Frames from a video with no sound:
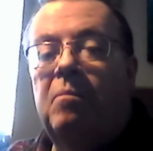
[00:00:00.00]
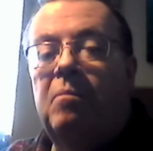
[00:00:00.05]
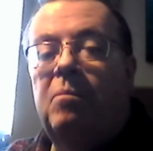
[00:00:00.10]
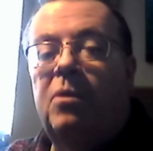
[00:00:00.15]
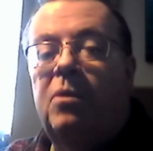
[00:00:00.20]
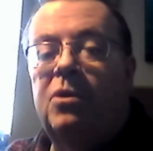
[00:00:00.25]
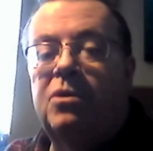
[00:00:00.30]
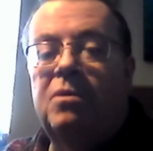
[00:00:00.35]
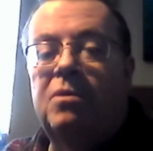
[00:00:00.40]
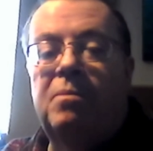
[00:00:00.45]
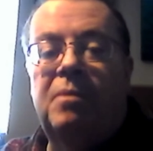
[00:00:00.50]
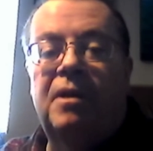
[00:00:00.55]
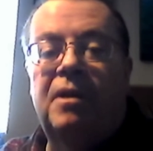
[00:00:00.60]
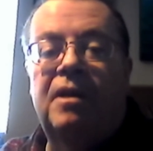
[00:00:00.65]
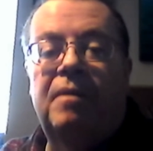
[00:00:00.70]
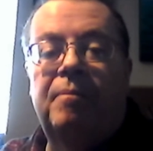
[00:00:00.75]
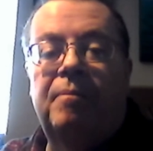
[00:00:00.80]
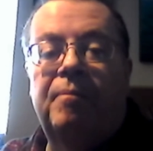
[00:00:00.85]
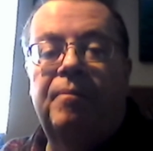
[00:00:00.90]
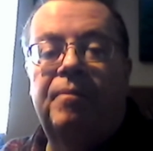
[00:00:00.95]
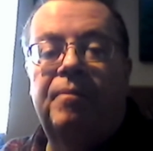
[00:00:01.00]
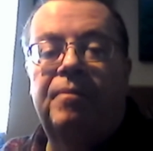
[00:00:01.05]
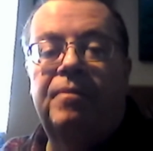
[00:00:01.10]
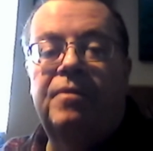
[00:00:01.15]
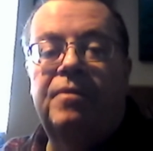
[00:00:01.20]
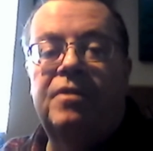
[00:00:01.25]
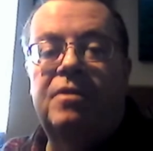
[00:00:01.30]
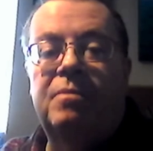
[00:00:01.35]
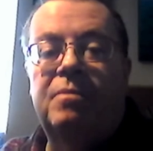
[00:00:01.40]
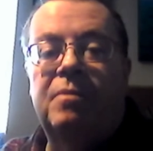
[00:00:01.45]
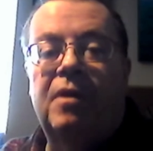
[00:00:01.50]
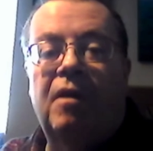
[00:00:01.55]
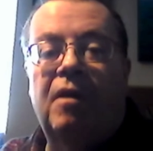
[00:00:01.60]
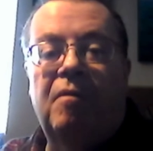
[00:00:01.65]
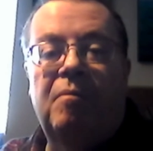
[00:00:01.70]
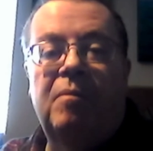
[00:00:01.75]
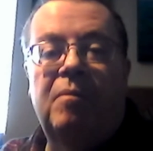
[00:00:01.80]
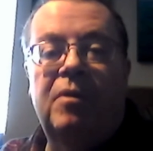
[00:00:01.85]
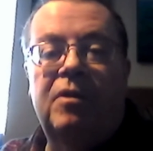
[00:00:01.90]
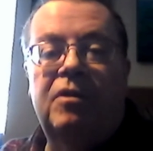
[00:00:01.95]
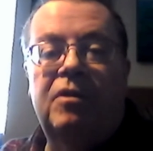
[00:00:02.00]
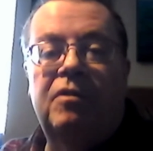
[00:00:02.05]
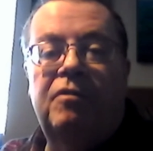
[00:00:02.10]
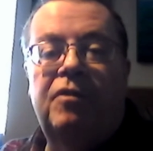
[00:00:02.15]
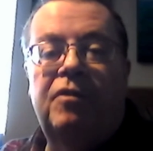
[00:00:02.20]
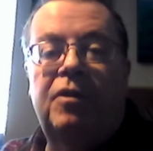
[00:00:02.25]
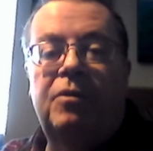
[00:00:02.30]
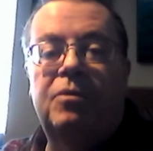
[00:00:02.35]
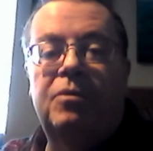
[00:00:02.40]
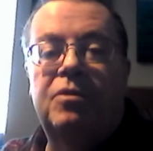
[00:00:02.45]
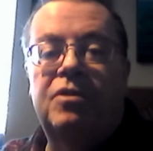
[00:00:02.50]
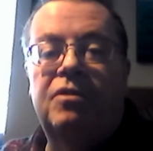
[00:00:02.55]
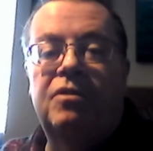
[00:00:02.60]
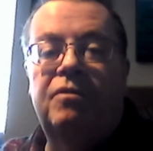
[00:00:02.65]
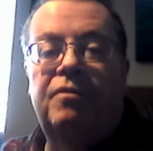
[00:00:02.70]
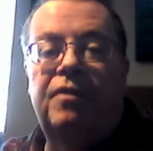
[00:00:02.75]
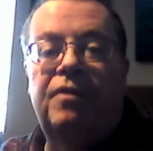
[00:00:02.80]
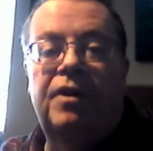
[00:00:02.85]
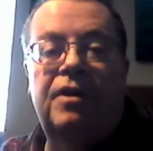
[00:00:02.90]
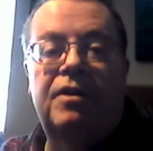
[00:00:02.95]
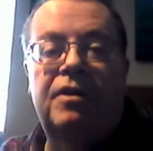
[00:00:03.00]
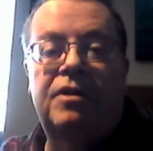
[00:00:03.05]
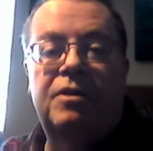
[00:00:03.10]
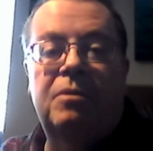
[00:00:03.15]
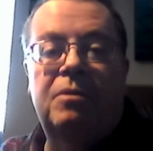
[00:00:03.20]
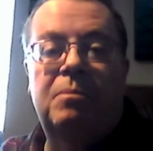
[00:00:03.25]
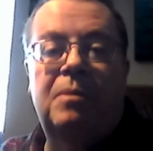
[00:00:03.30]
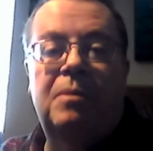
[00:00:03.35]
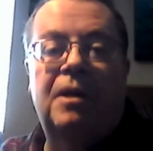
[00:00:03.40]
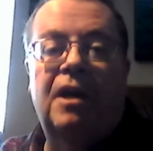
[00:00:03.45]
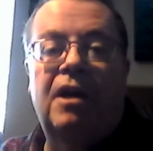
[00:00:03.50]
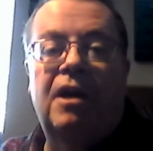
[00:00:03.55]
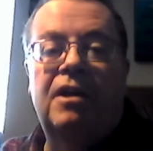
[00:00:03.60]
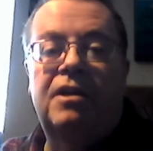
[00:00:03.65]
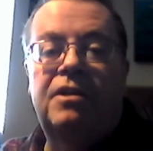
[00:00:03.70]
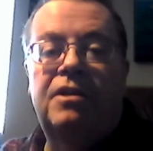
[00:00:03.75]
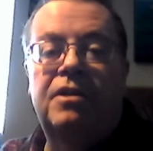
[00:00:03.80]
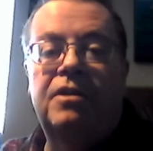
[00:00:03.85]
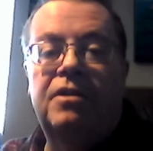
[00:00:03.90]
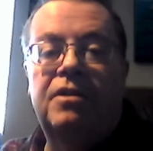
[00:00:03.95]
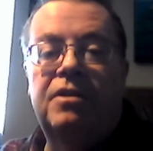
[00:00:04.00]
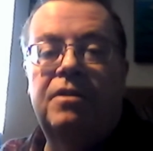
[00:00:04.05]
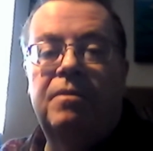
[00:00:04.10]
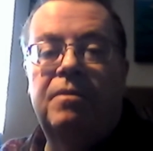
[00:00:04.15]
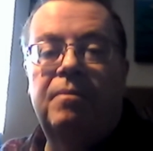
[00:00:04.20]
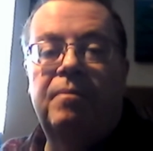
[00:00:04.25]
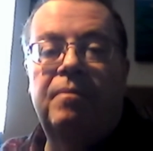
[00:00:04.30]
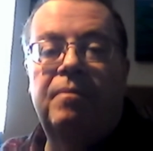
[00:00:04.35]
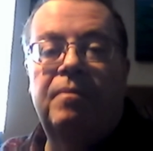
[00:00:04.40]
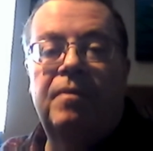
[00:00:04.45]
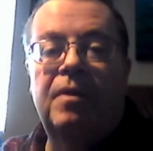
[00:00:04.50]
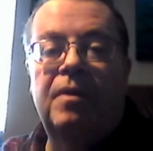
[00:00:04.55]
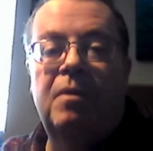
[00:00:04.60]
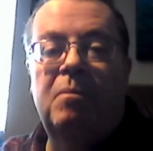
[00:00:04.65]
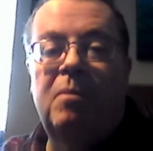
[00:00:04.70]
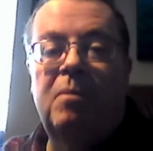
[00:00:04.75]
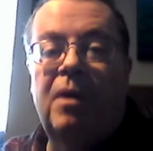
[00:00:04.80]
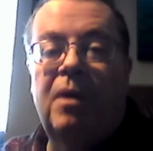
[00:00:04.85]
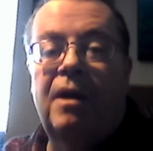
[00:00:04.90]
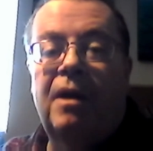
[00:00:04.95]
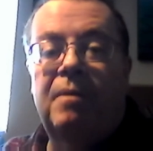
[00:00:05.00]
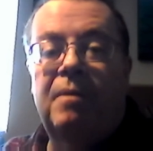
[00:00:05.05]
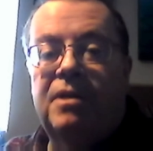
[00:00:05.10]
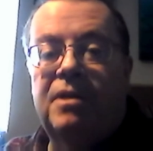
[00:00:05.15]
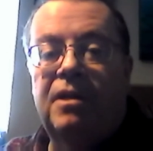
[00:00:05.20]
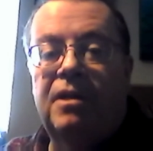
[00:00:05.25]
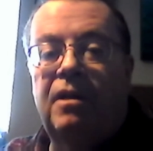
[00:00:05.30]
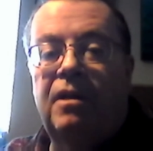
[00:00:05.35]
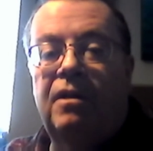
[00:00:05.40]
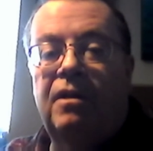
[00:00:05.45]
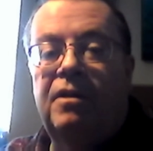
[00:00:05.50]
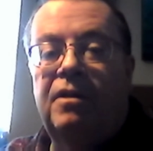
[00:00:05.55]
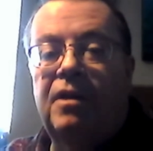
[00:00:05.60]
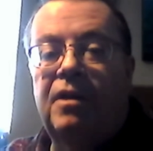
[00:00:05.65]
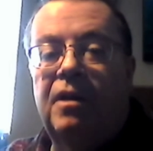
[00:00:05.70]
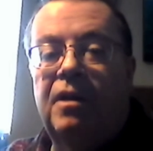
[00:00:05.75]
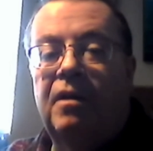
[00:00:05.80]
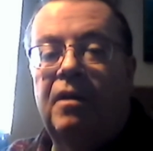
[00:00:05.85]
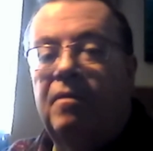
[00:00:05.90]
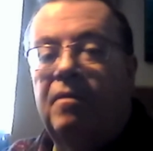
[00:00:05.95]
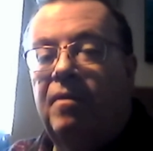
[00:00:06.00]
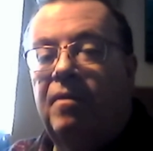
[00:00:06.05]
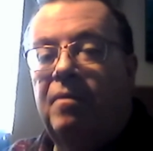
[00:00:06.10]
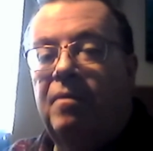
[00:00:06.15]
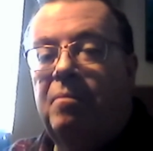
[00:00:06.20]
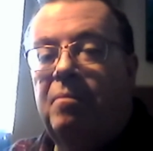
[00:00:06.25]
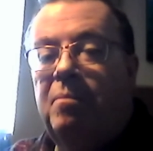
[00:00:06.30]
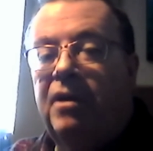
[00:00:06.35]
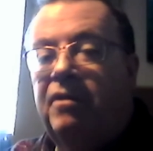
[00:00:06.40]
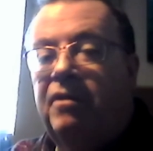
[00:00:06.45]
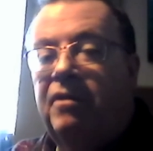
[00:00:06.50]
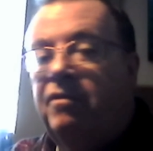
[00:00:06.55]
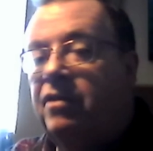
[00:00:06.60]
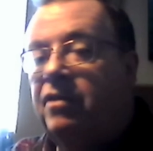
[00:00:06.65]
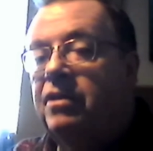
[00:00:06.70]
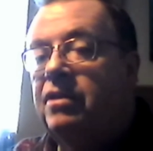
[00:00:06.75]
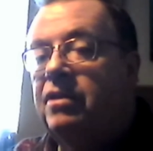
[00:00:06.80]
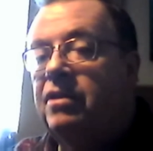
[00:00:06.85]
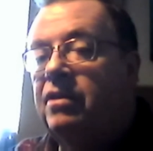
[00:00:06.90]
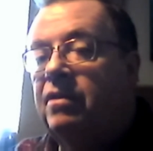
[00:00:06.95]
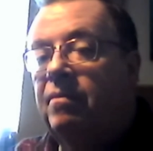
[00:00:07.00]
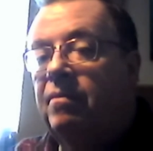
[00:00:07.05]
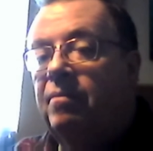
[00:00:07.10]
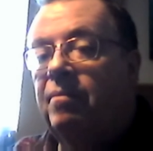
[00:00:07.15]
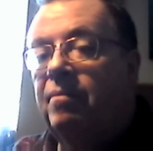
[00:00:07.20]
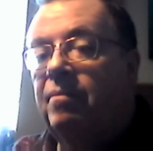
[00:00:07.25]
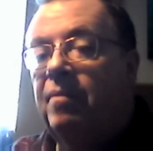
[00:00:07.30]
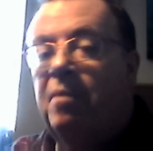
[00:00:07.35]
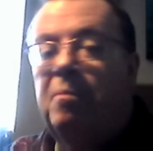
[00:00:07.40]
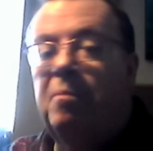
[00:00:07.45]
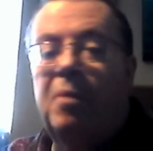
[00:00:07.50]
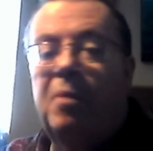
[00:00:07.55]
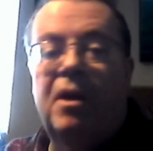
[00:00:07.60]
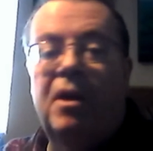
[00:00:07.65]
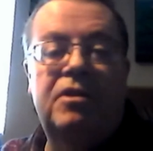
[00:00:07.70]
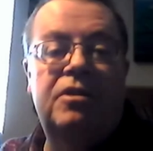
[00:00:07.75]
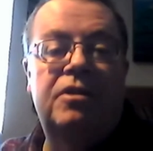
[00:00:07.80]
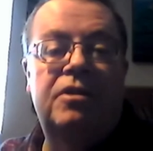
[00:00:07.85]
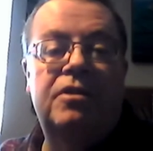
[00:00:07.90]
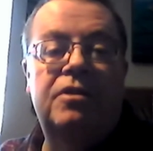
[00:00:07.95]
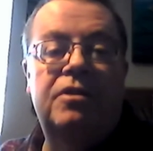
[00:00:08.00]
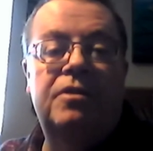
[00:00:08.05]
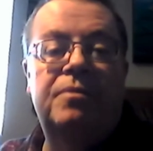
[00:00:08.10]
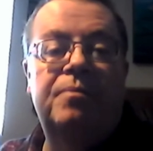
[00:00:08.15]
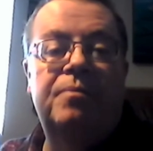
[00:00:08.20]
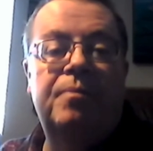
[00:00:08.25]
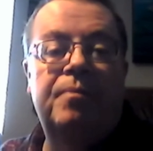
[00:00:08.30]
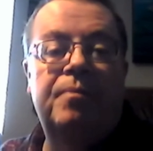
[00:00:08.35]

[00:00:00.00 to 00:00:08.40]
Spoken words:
possibly some government defaults on various obligations, perhaps including benefits and pensions.